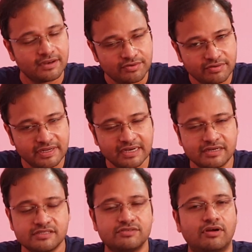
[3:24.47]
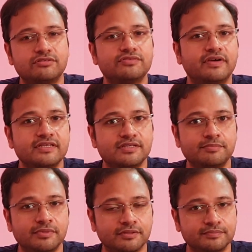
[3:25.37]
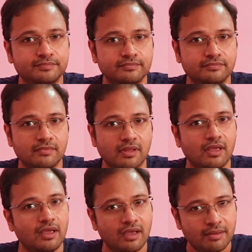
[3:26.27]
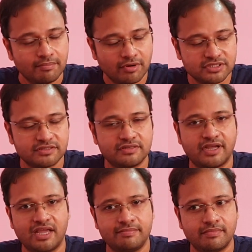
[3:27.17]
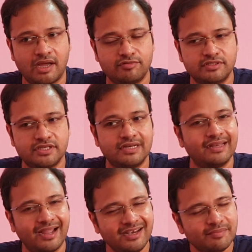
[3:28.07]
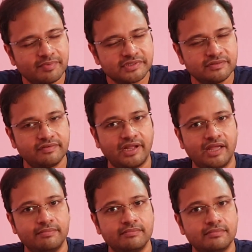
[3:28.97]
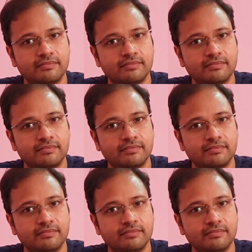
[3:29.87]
To treat it is also very simple. Most of the time, I would say 90% of time,